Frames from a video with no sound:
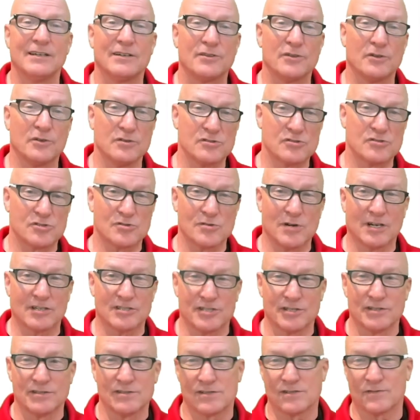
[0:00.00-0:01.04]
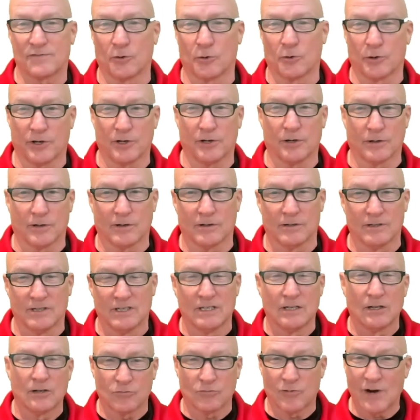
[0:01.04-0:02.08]
the instructions for your
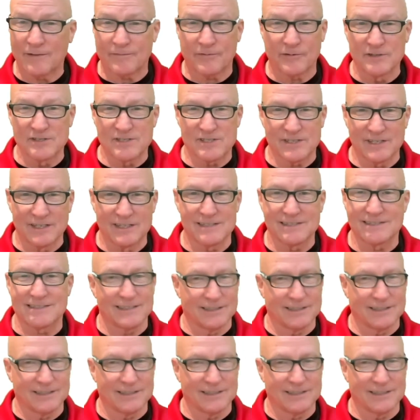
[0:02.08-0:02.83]
references,